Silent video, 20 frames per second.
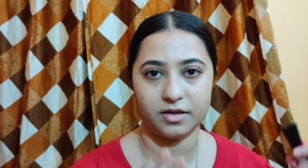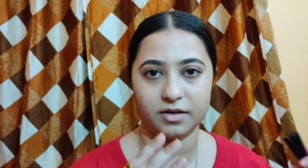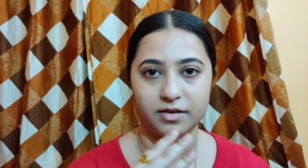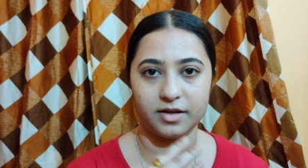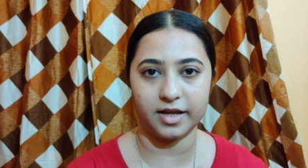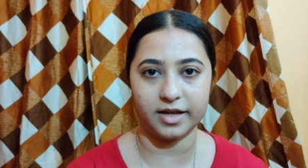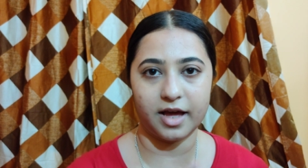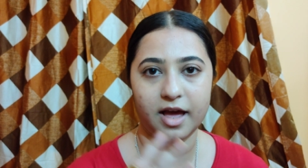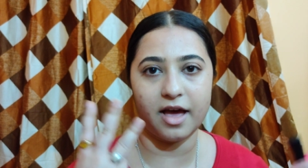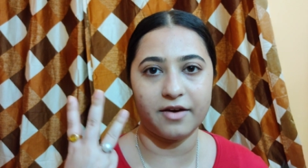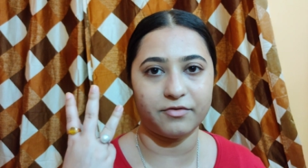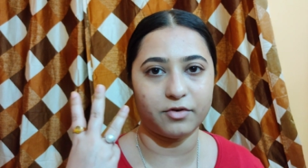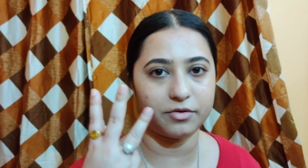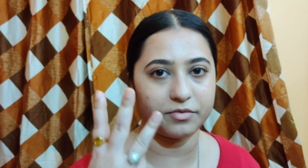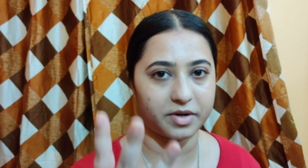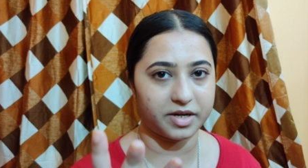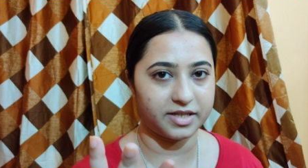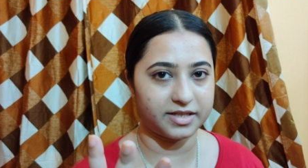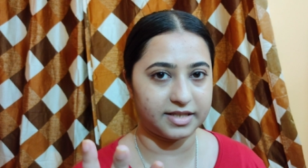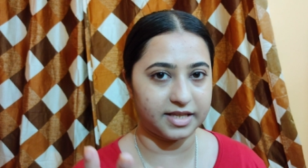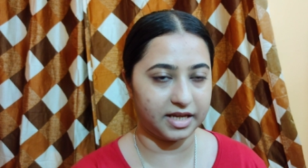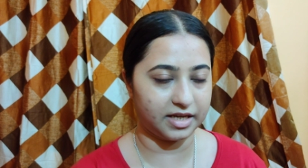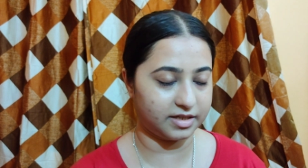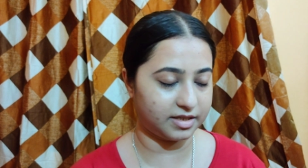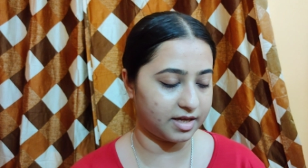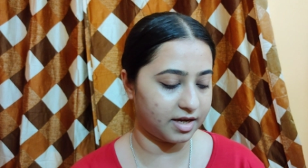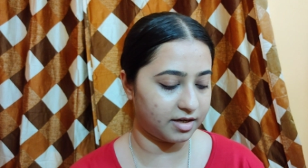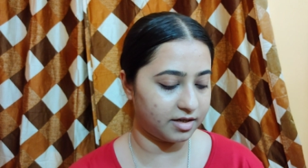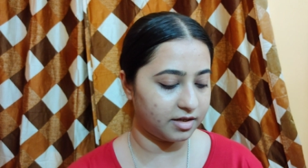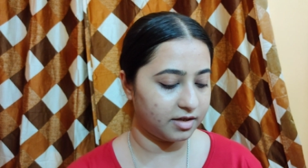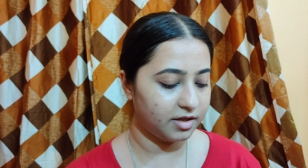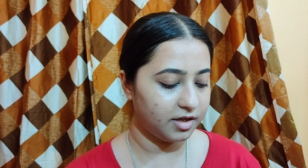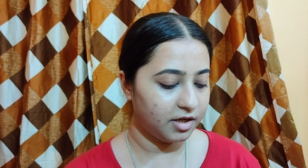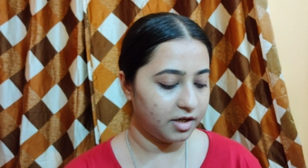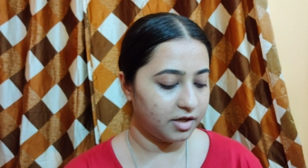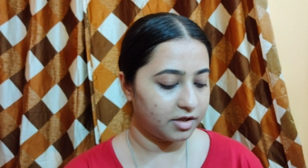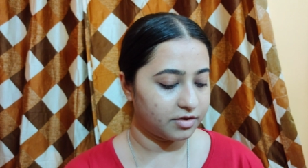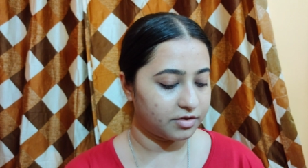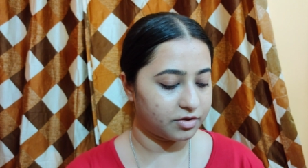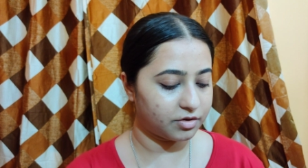Like I have already said that.
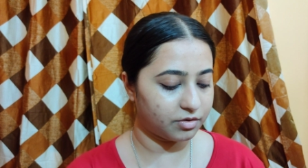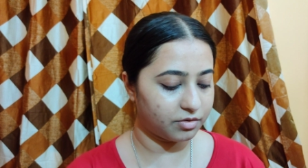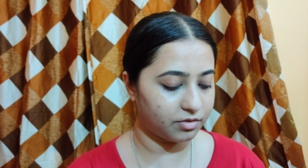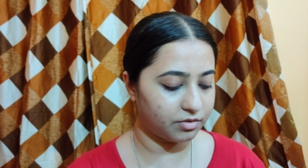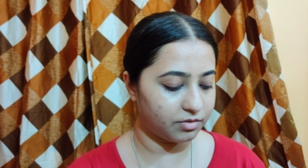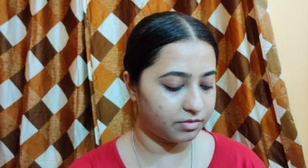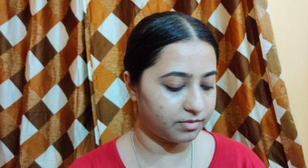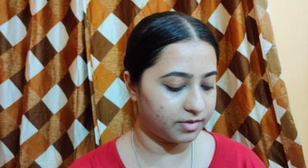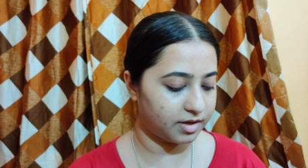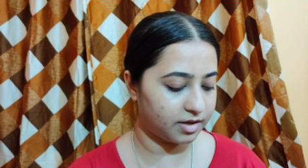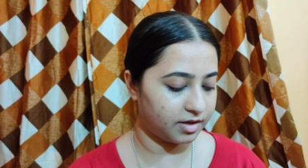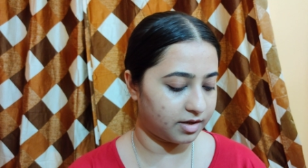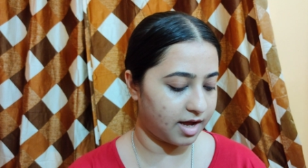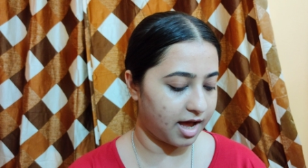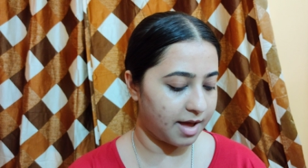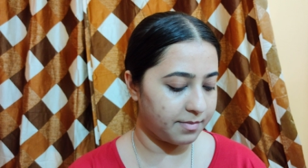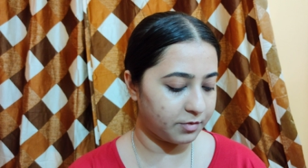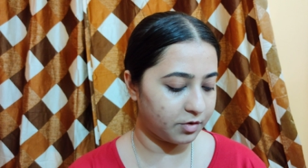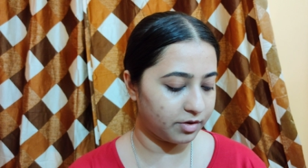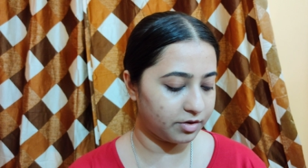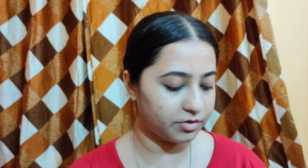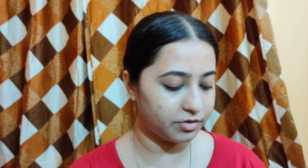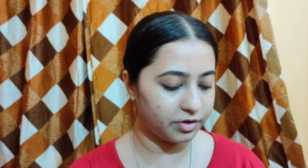So I'm going